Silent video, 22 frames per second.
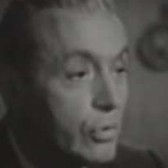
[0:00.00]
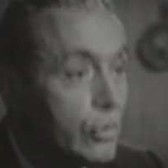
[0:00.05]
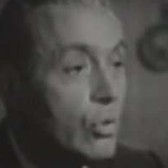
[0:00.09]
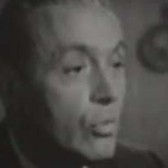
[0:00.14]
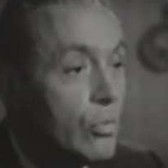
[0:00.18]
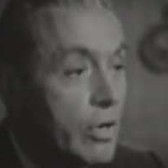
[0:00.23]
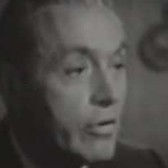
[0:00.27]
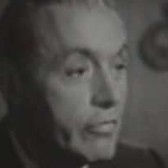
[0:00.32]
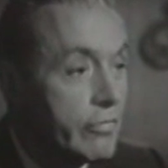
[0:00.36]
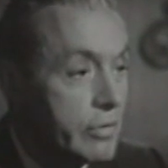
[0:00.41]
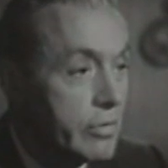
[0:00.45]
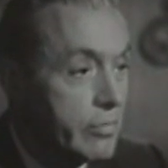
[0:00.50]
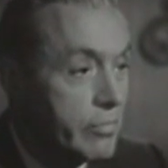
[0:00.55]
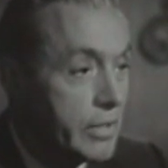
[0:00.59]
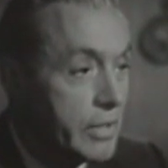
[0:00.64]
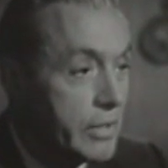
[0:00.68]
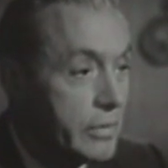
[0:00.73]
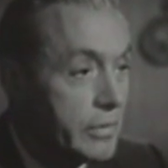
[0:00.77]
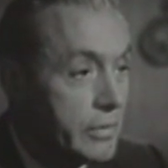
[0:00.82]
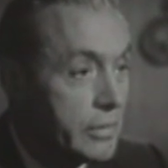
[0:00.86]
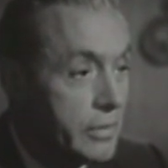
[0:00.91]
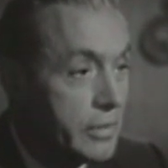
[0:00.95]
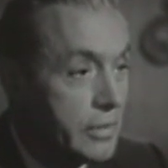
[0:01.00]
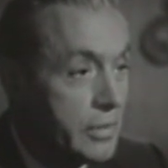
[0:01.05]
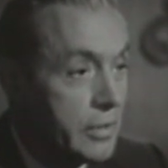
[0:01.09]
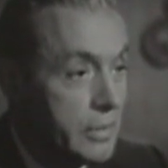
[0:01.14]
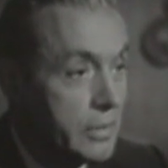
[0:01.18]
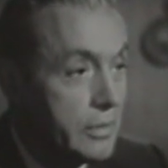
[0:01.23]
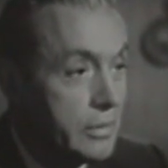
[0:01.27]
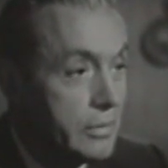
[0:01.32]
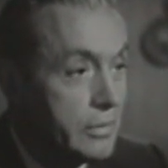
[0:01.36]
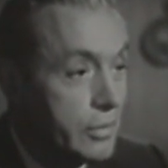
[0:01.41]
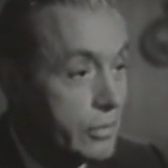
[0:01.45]
took you away from me?
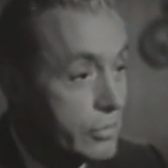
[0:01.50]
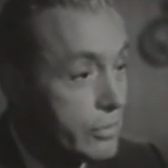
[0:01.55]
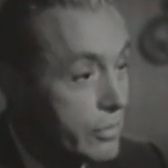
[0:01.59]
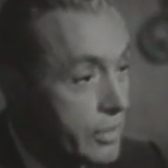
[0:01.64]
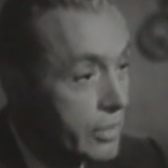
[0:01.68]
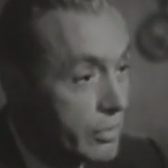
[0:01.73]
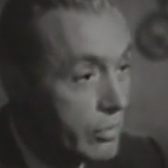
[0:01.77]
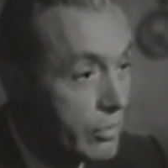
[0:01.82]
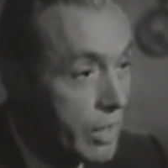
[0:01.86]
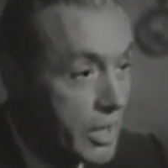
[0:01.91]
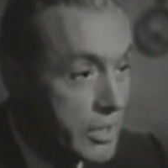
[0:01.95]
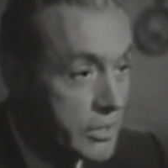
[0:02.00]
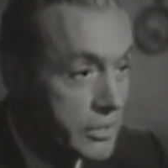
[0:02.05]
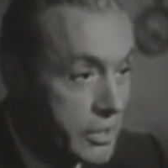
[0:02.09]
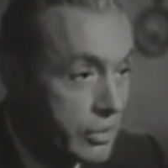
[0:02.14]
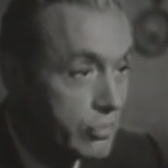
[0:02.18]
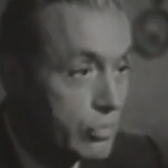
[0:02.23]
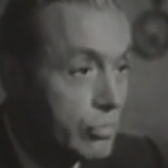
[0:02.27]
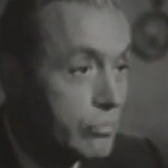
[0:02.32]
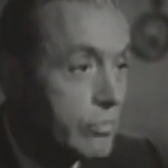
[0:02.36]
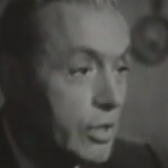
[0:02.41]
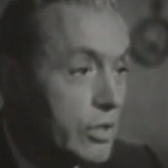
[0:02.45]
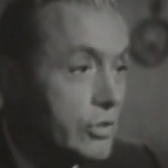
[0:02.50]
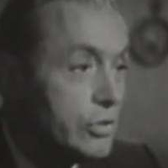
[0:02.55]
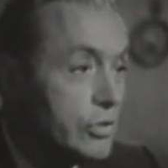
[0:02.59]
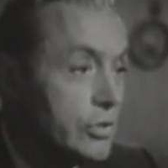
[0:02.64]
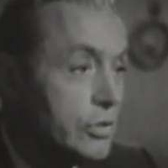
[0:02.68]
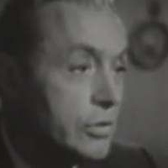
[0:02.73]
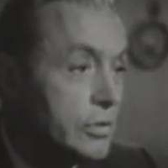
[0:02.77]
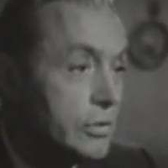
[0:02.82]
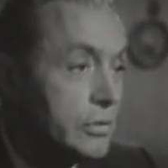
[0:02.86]
Don't you think you're asking too much?